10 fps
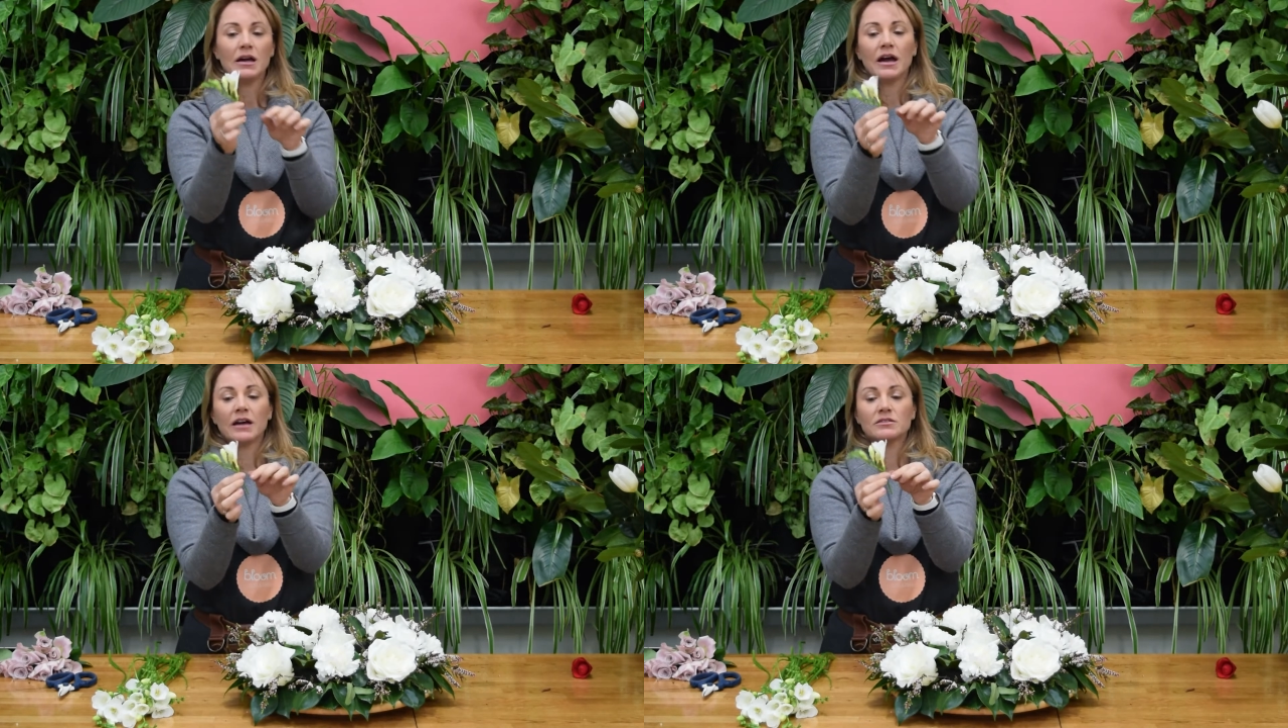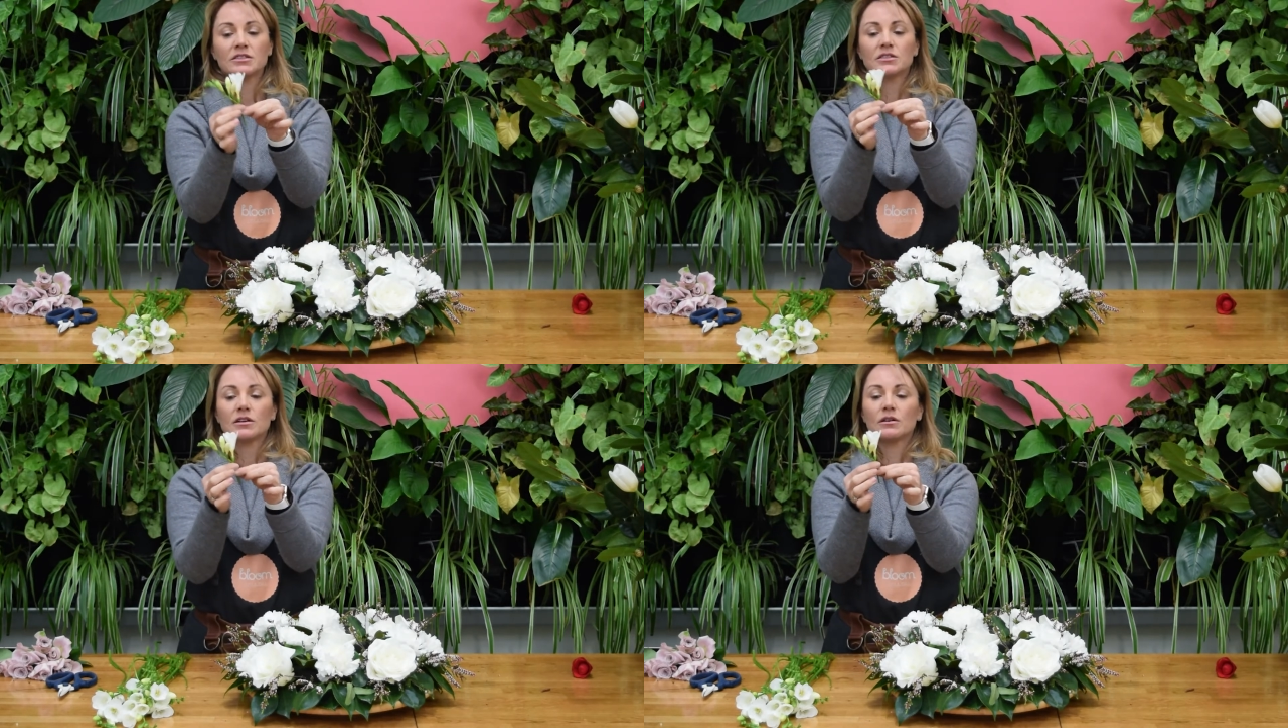And
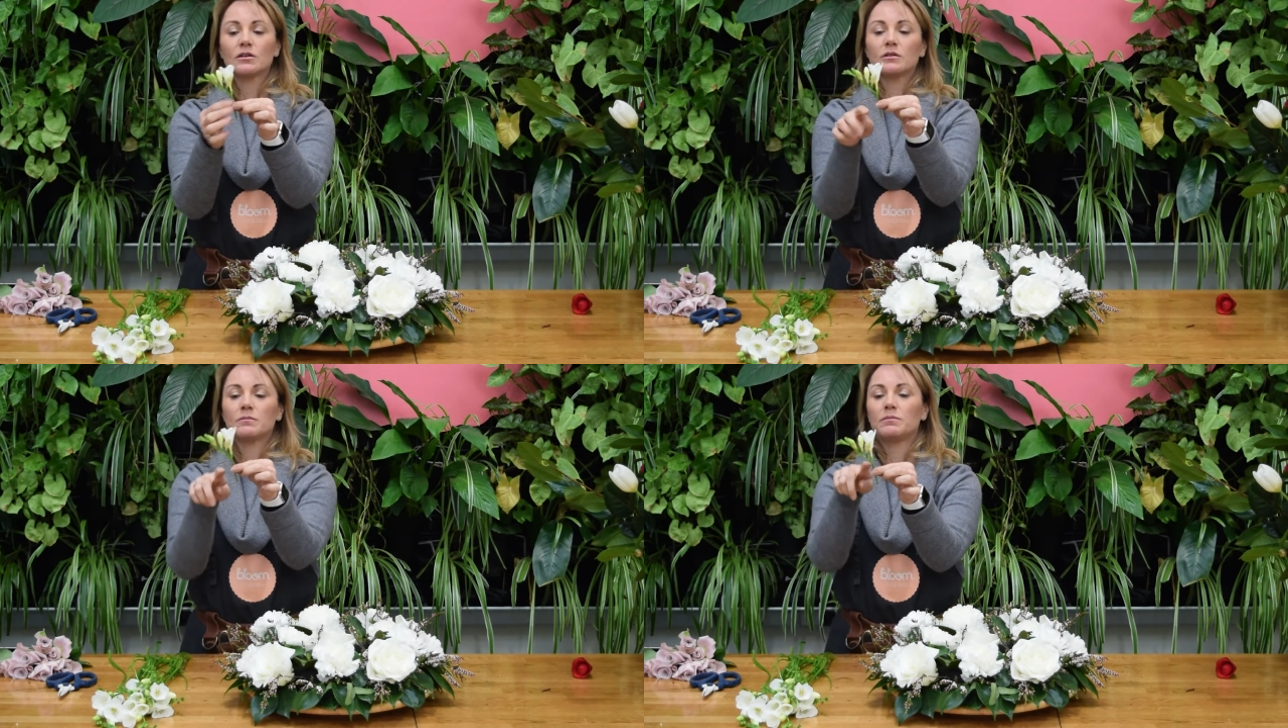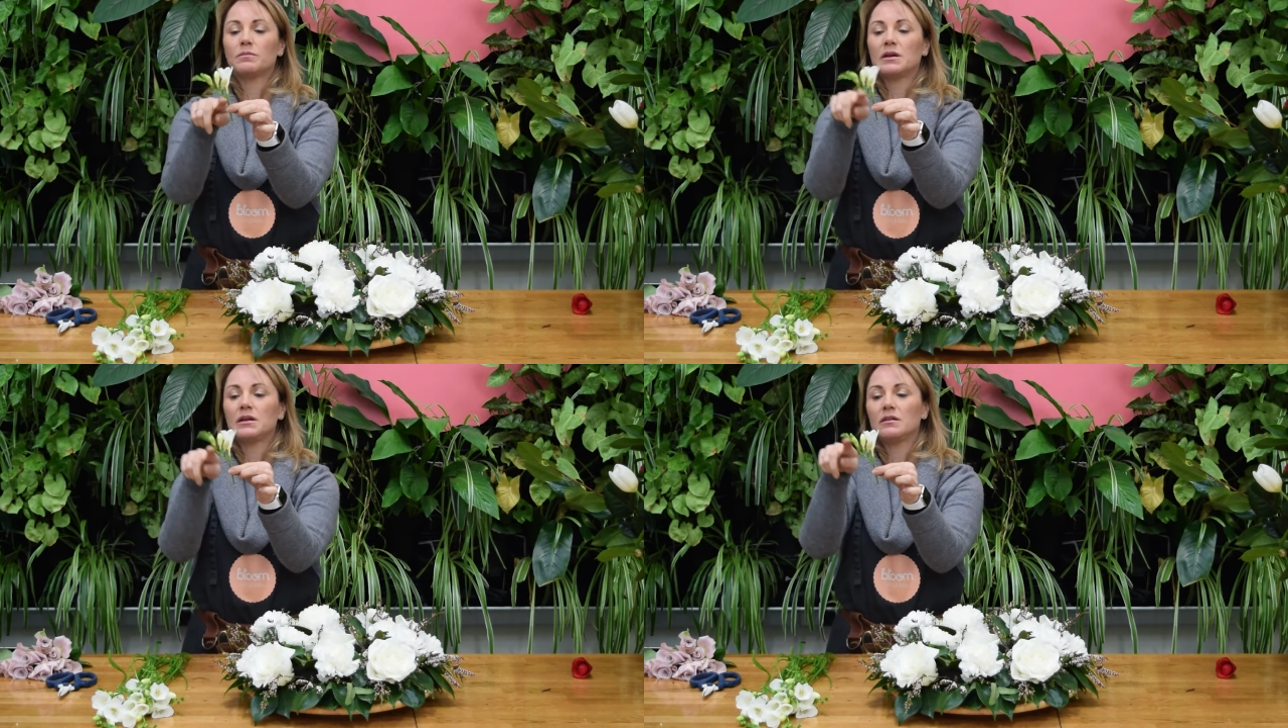so
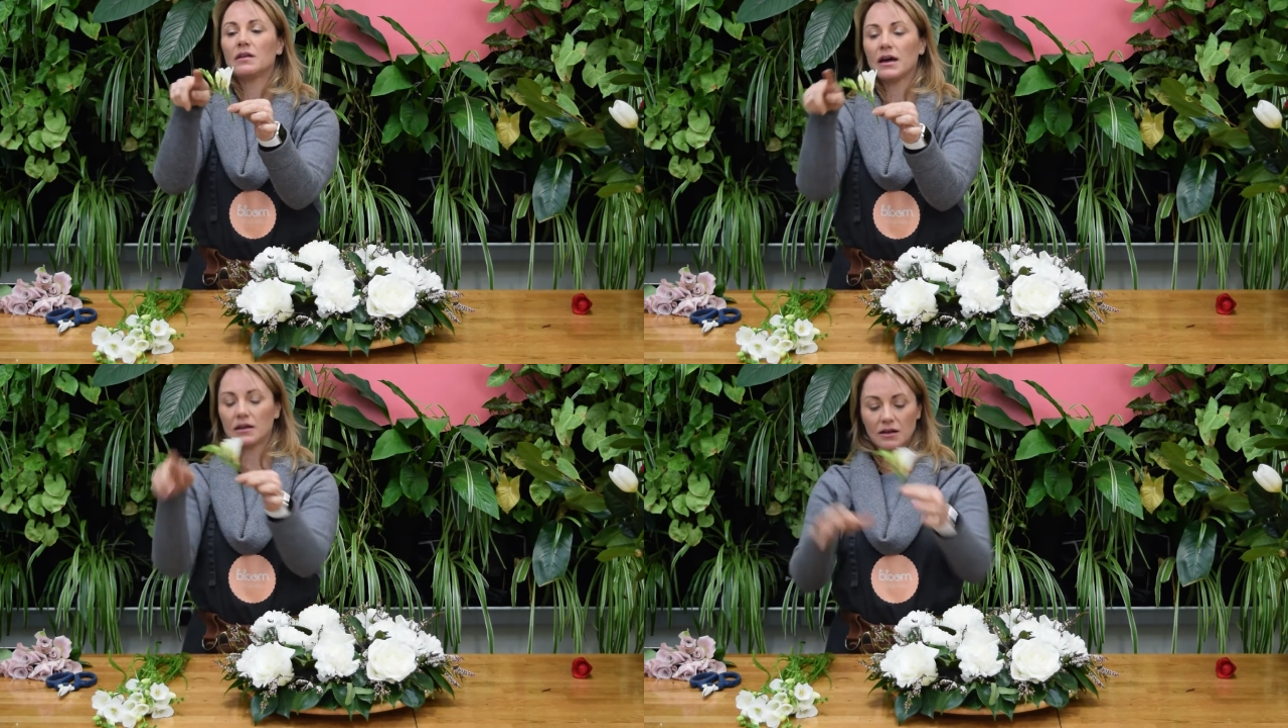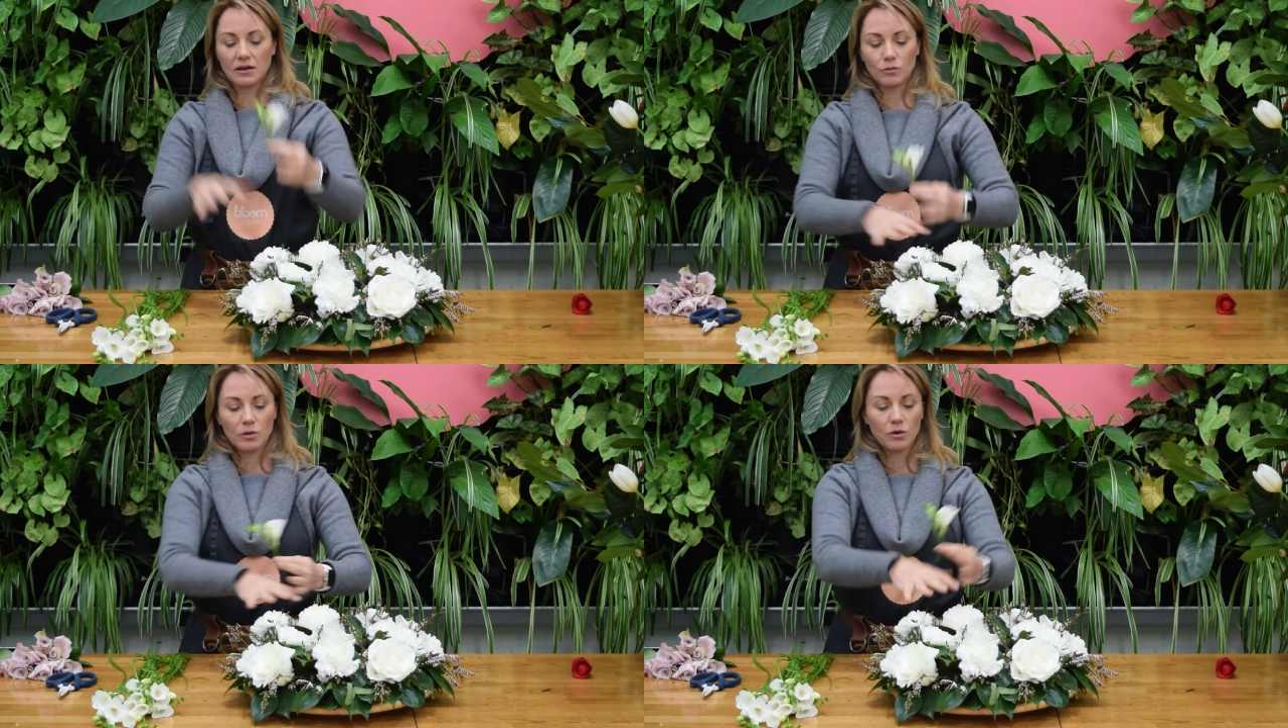being that,
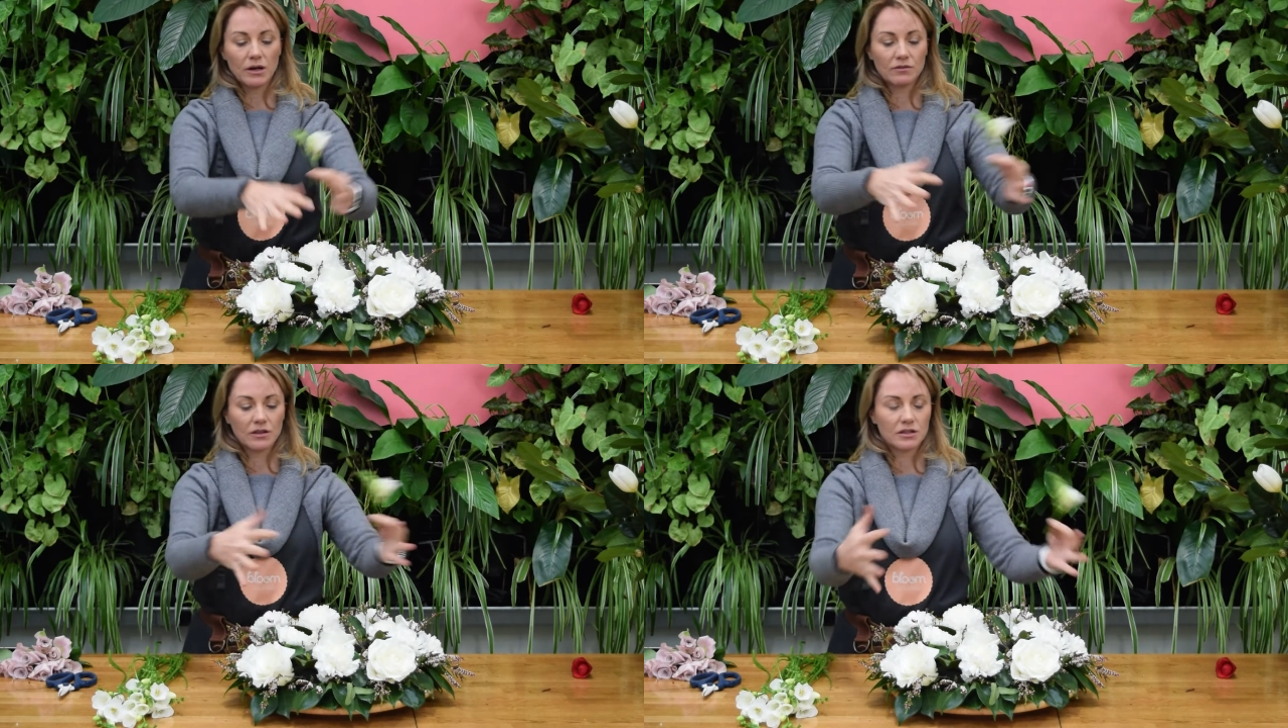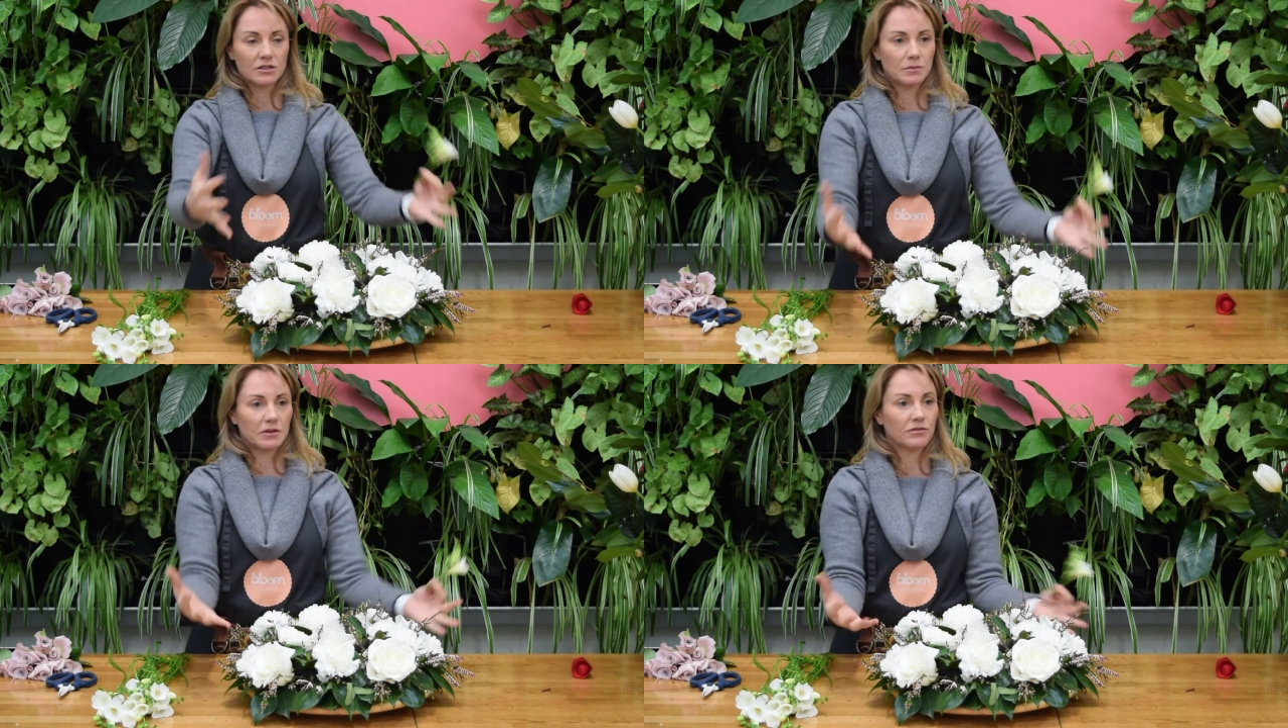and we want everything
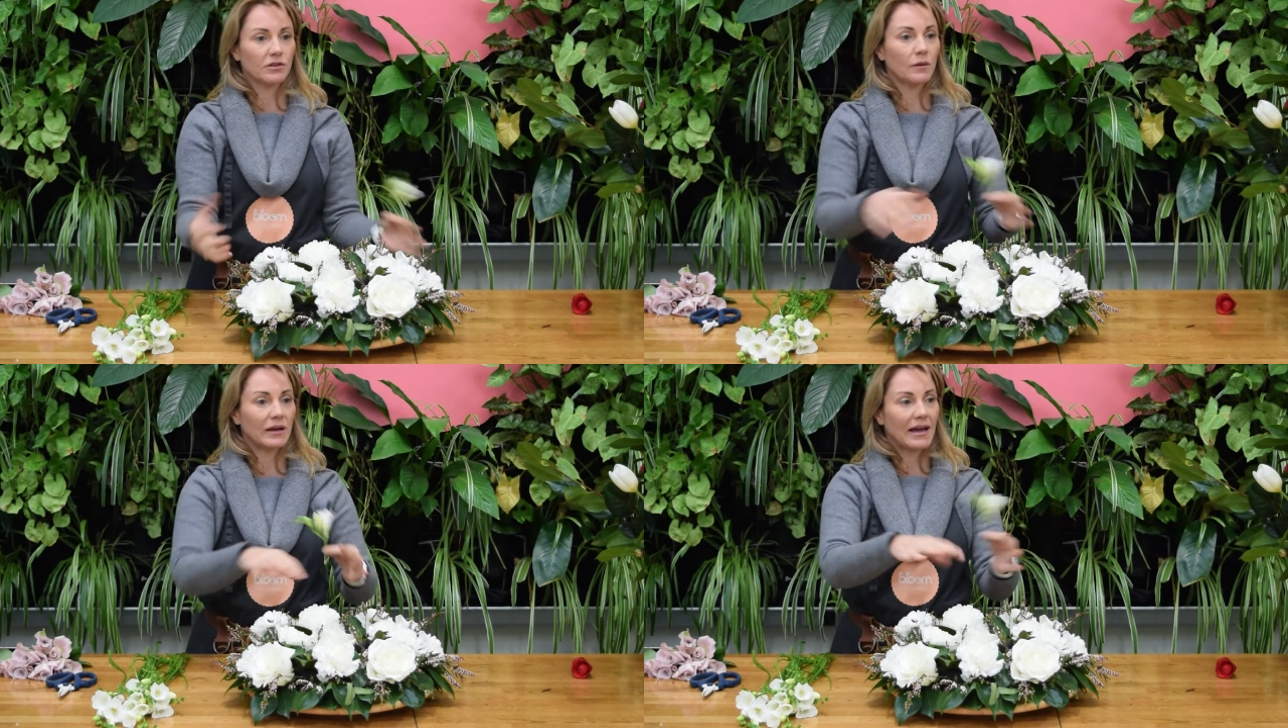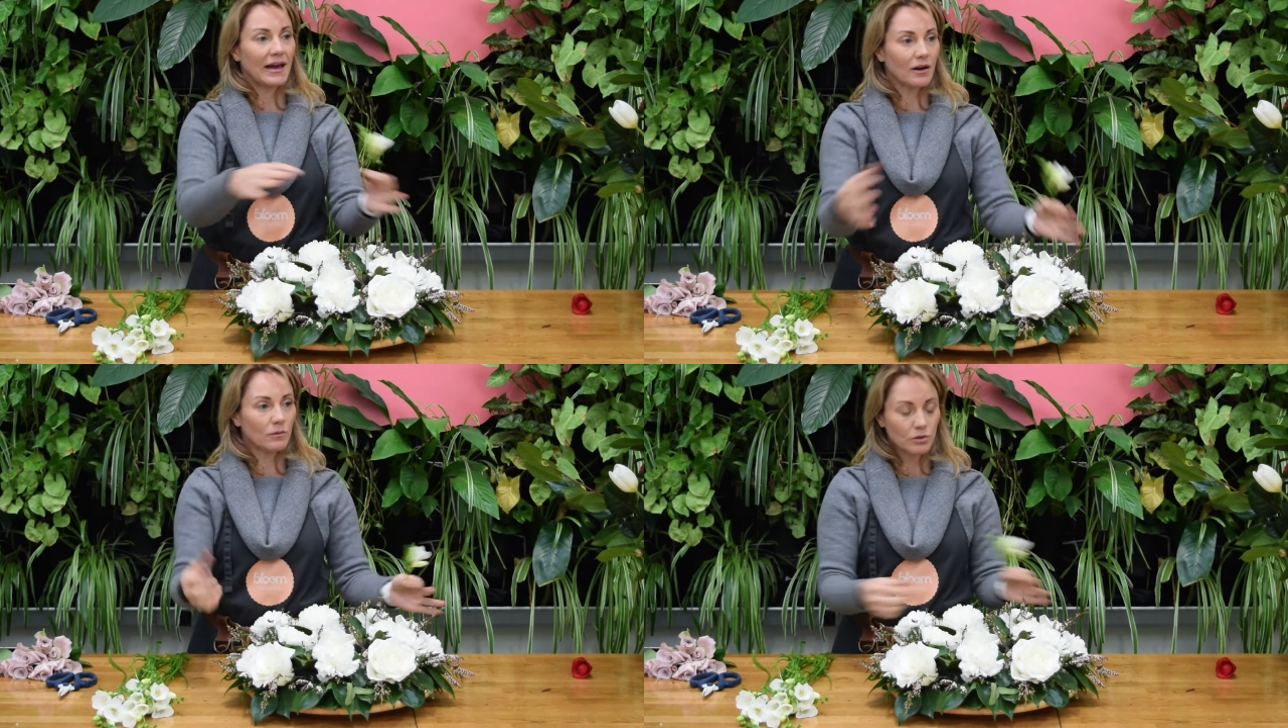to be flowing
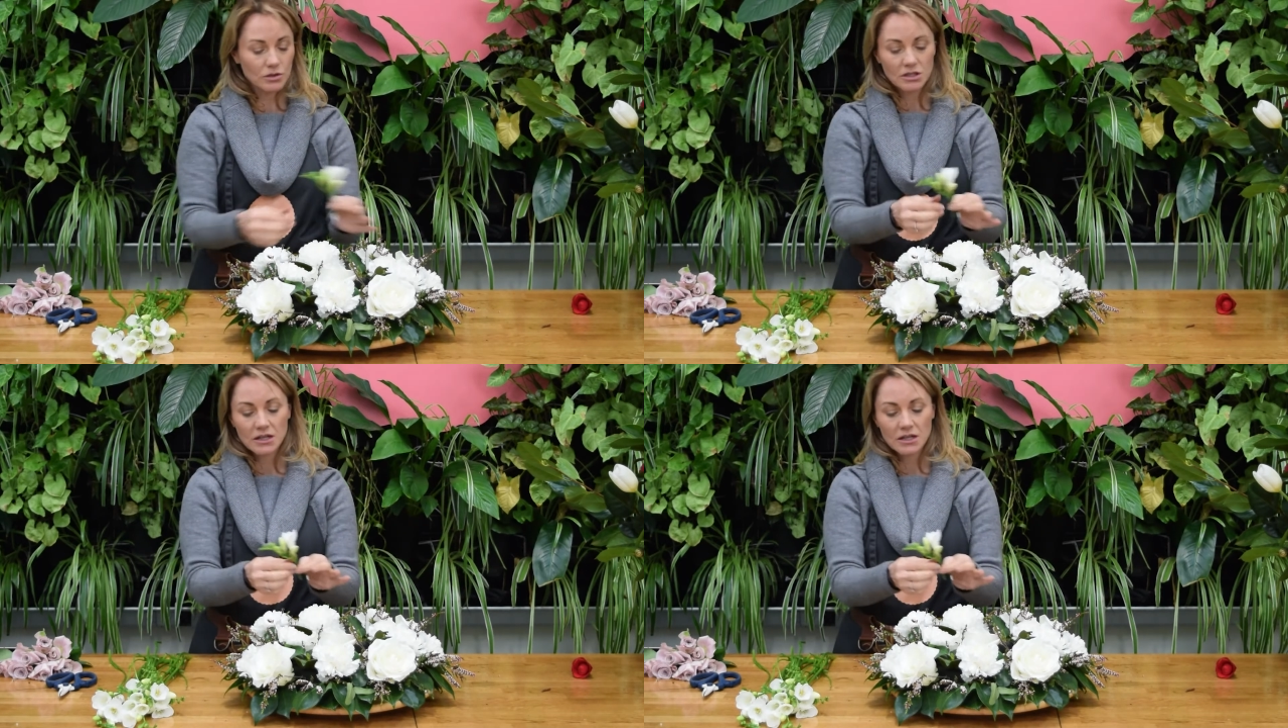outward,